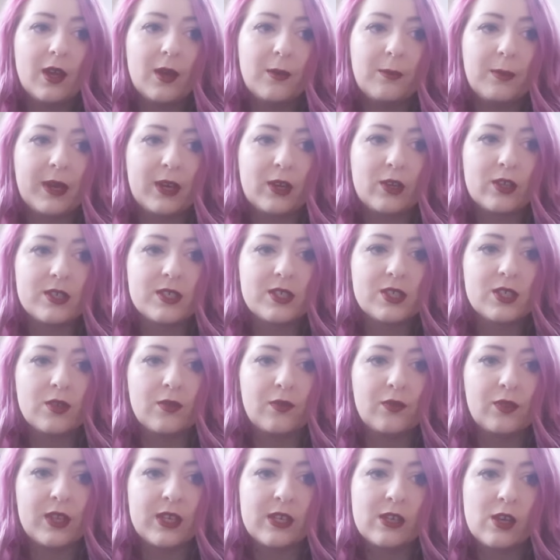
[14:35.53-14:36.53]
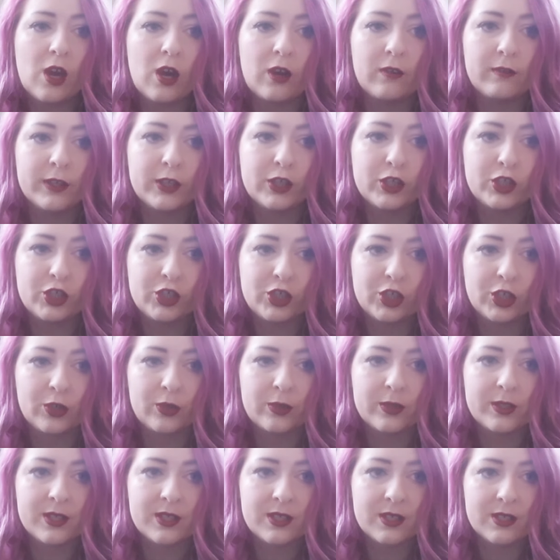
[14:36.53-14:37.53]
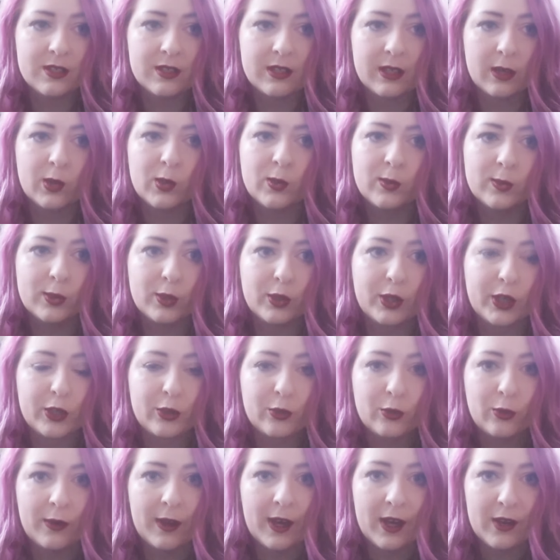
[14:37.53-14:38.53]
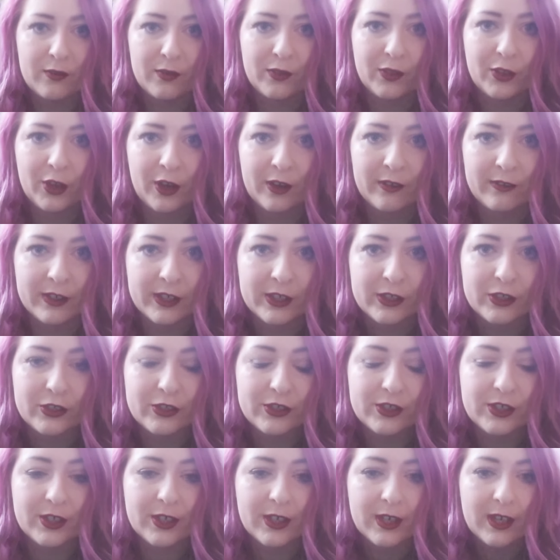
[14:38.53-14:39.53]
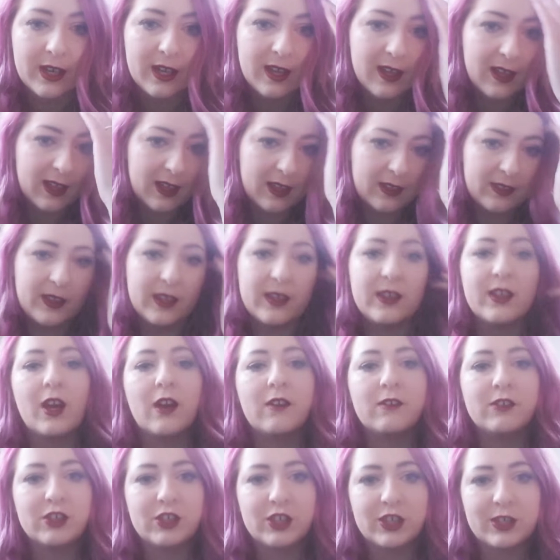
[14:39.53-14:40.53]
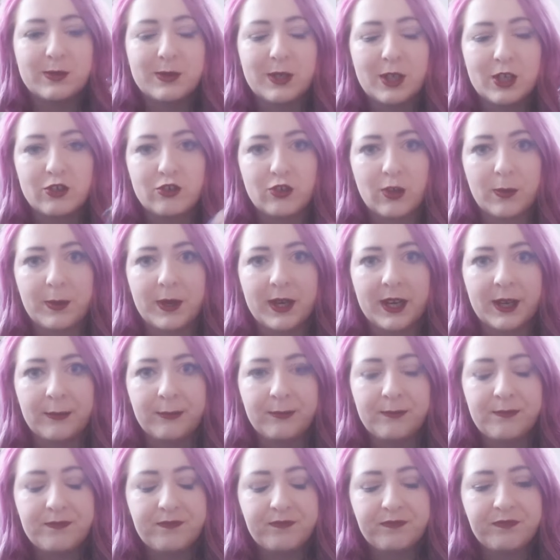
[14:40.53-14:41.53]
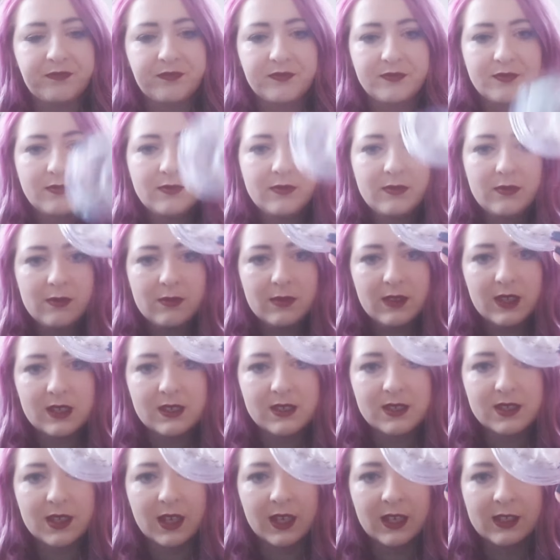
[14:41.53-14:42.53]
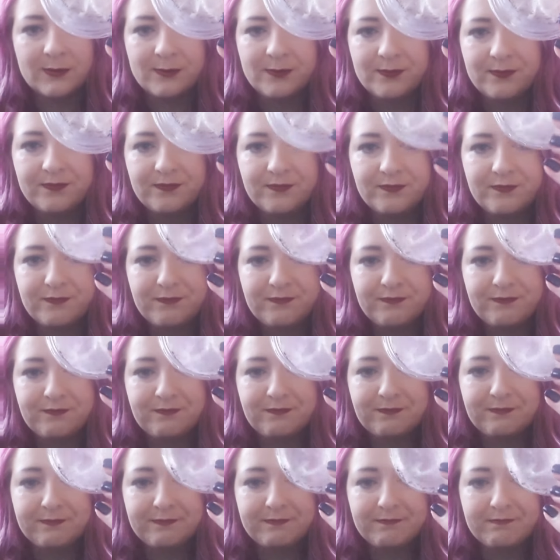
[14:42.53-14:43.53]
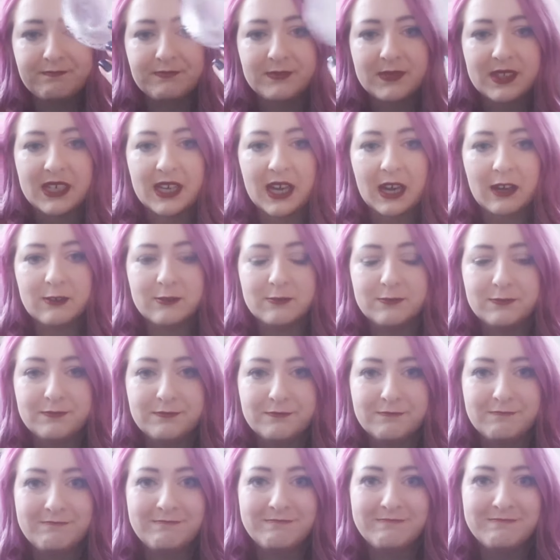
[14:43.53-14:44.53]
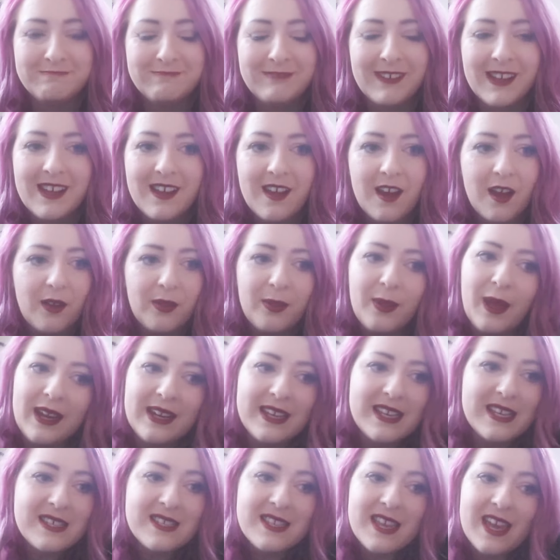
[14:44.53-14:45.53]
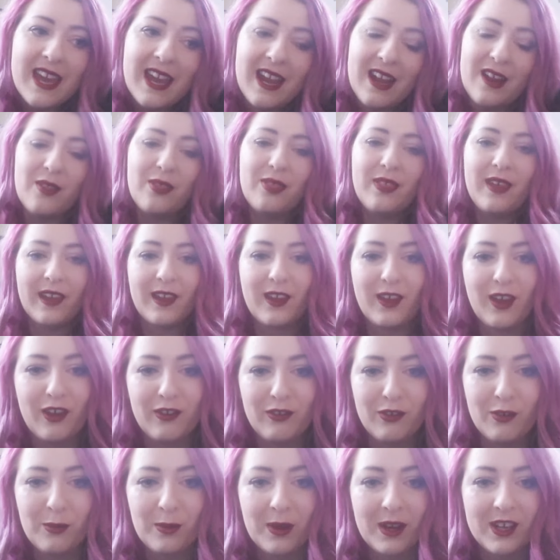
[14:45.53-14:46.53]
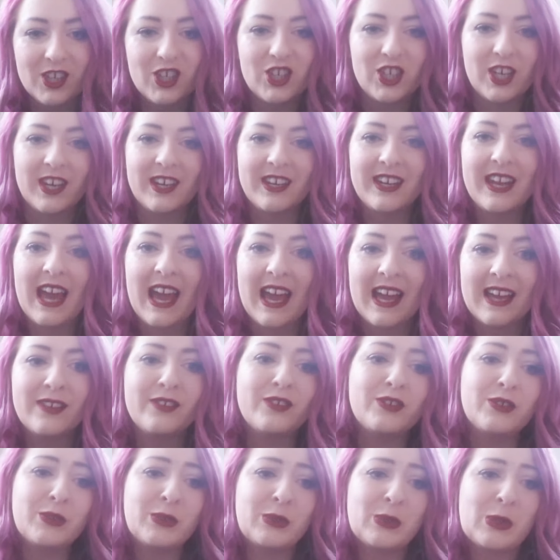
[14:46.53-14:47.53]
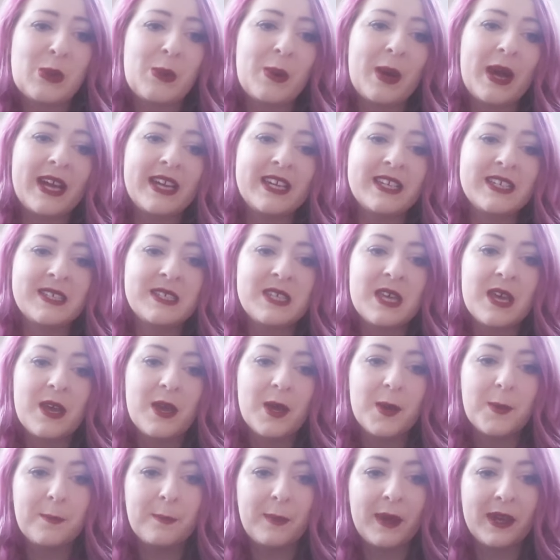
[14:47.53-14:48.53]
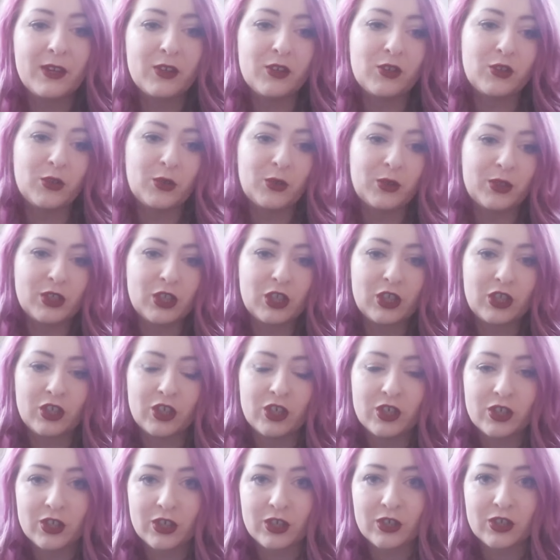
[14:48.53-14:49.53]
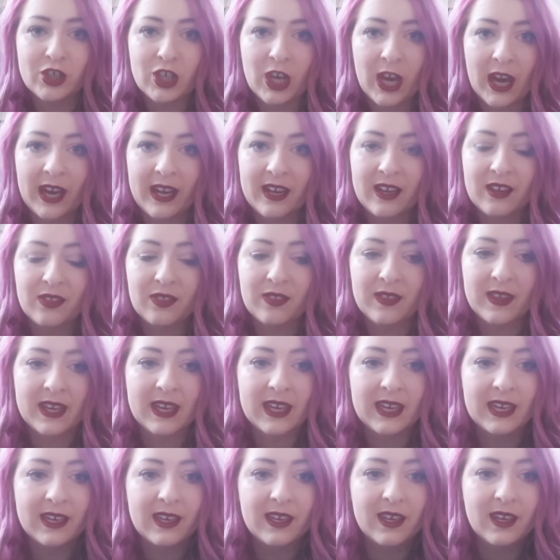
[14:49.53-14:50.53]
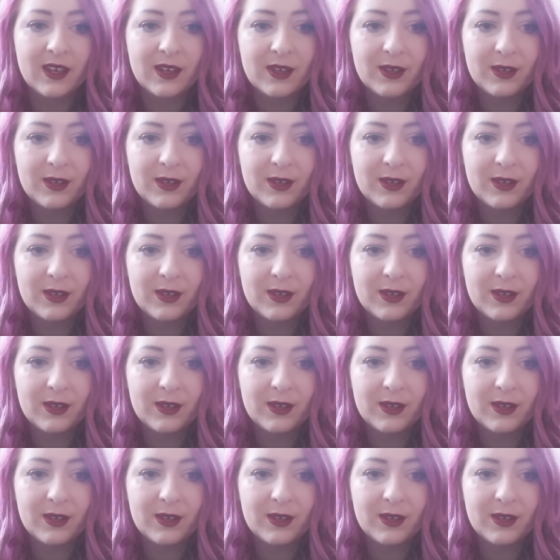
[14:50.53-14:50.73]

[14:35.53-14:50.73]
because of the orange juice. They were walking all over the orange, and then the orange juice was like dripping in. So yeah, that is it. Thank you for watching, and always make sure that you do check the